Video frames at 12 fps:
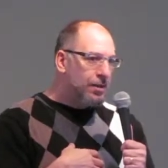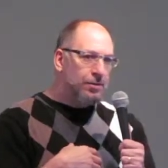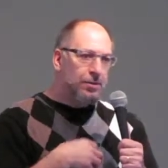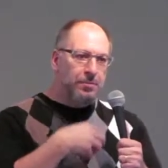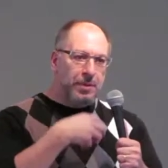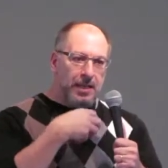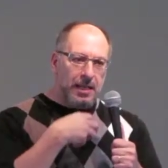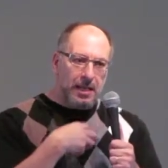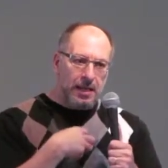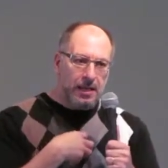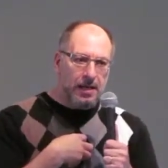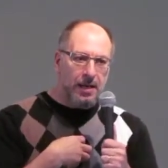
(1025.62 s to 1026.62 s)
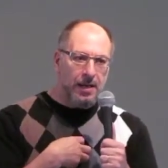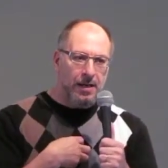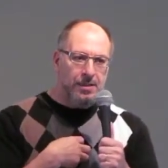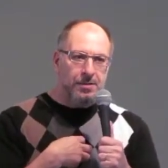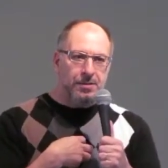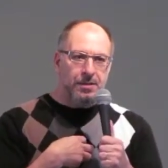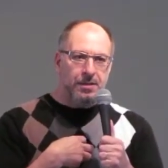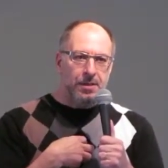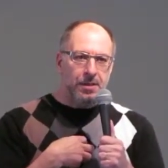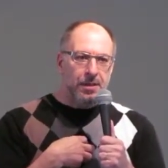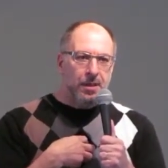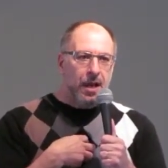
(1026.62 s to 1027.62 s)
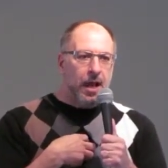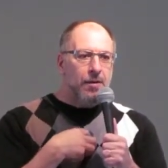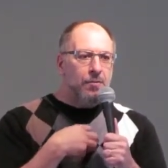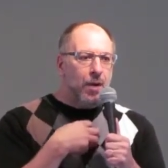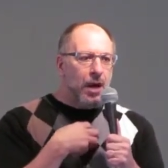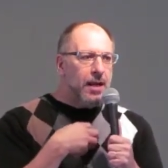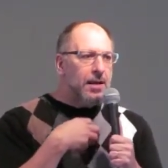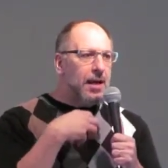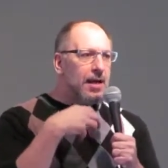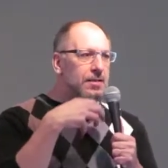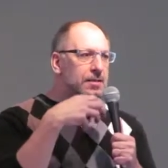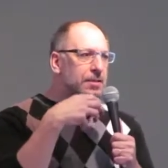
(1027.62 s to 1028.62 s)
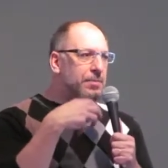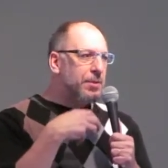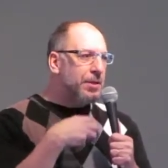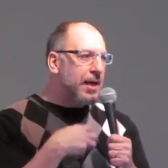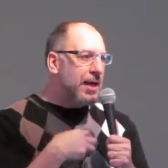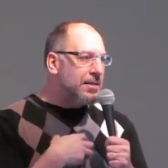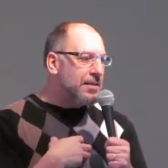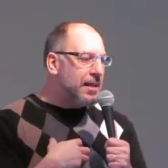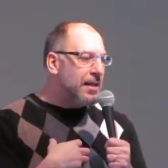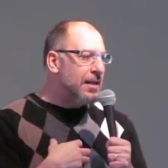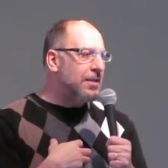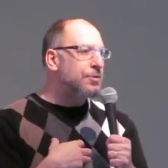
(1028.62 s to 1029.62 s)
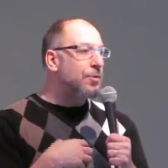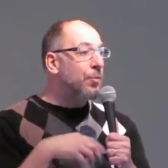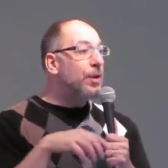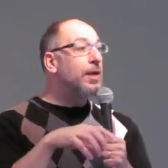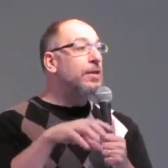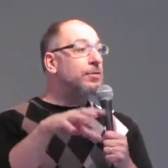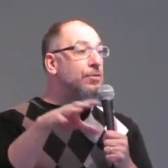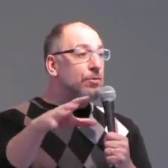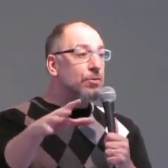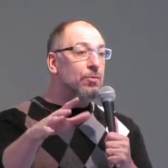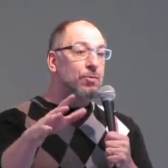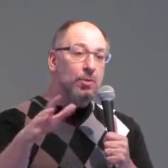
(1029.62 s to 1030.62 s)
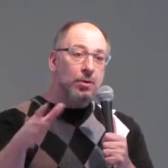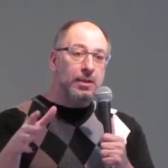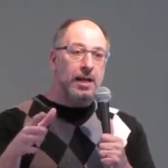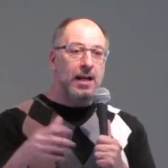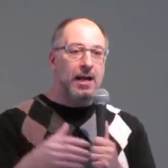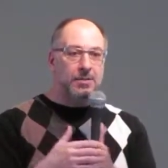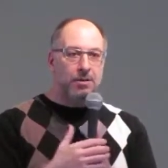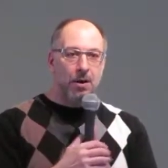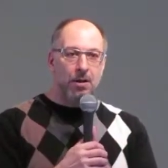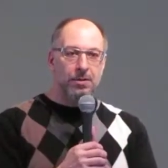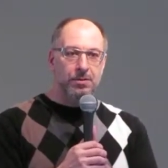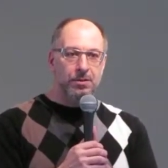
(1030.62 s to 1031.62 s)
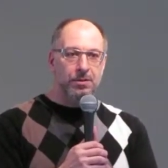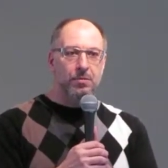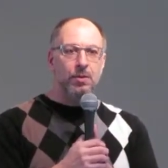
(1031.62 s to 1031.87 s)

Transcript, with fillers: to be in us, and recognize the Spirit of God is in us, so we can do the work that God's calling us to do.